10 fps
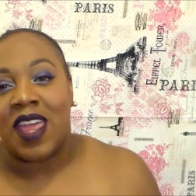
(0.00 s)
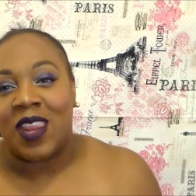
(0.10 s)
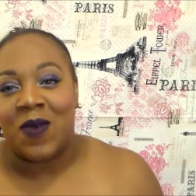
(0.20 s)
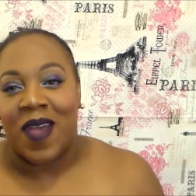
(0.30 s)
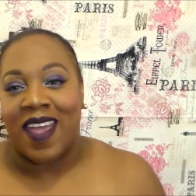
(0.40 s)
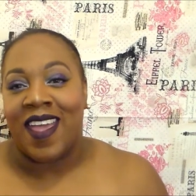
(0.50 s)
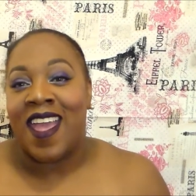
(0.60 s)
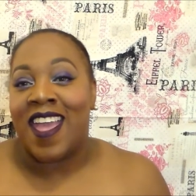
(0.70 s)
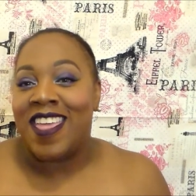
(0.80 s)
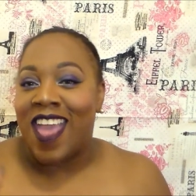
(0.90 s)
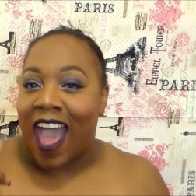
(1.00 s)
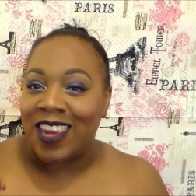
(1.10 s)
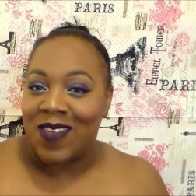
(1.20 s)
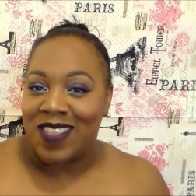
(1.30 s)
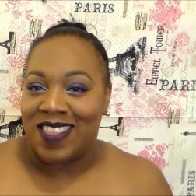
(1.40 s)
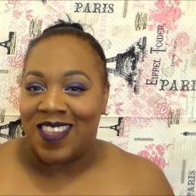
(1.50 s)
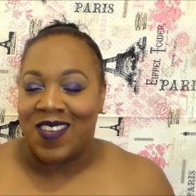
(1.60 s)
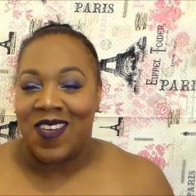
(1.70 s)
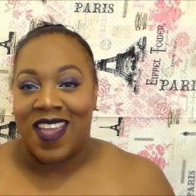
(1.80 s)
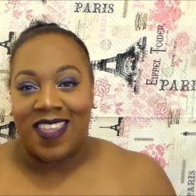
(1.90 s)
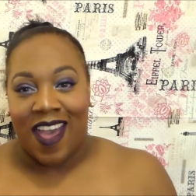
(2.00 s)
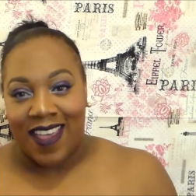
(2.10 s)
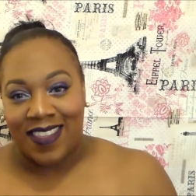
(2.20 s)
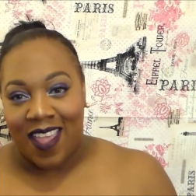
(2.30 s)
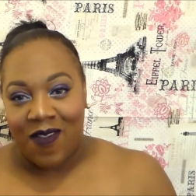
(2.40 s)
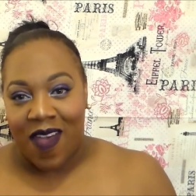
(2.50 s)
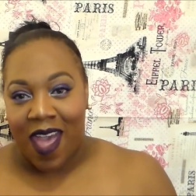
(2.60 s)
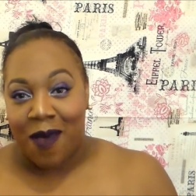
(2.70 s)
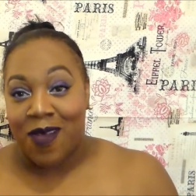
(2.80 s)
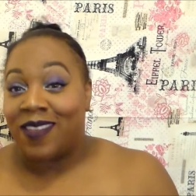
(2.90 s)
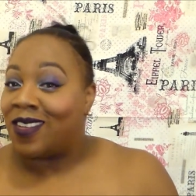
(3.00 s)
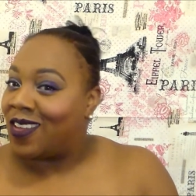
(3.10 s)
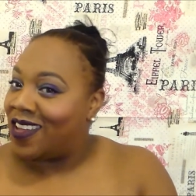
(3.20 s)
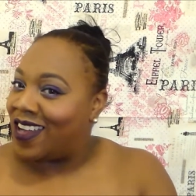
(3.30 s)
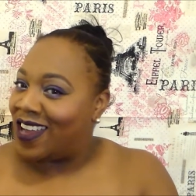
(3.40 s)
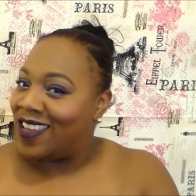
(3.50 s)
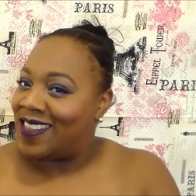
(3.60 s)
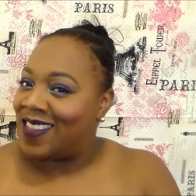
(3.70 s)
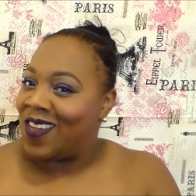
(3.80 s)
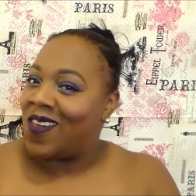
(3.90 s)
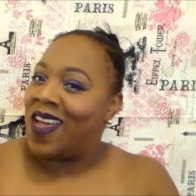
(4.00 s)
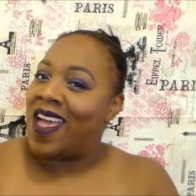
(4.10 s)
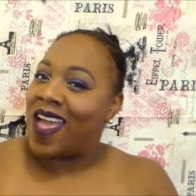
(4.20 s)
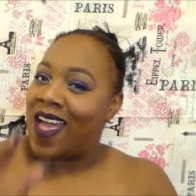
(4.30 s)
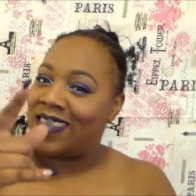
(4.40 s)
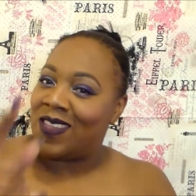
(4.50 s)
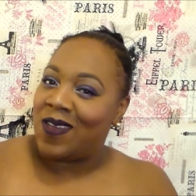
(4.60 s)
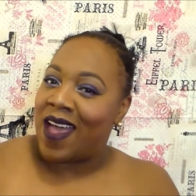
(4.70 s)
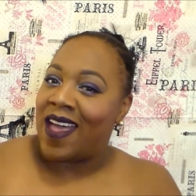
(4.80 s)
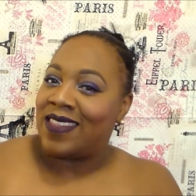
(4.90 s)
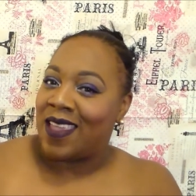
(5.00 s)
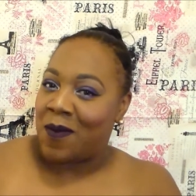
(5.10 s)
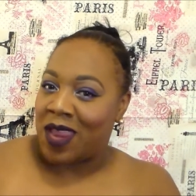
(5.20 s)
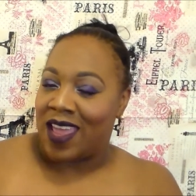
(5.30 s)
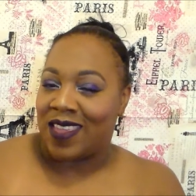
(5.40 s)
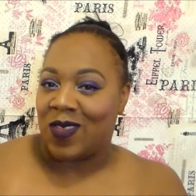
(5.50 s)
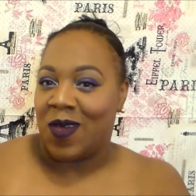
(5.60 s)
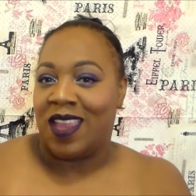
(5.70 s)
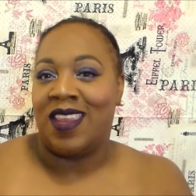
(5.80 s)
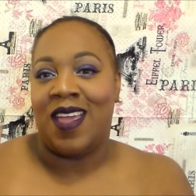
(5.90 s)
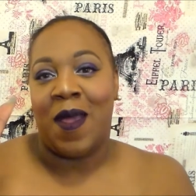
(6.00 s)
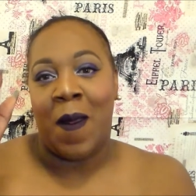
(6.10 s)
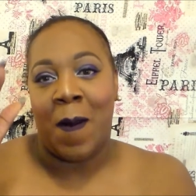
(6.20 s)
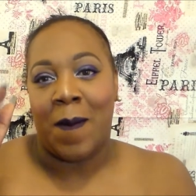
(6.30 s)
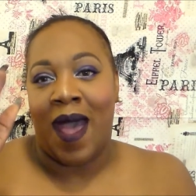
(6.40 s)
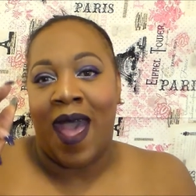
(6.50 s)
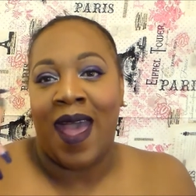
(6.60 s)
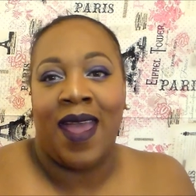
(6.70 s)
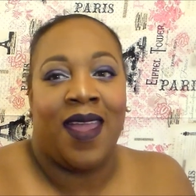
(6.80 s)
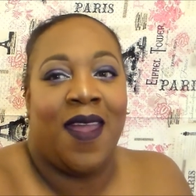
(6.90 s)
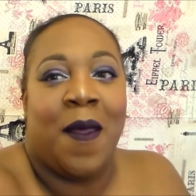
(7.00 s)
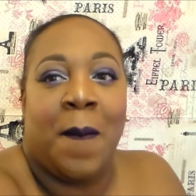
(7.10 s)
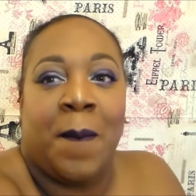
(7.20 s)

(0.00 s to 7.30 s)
But anyway, y'all know what to do. Y'all stay fab because you know your girl is too. I'll see you guys in my next one. Bye.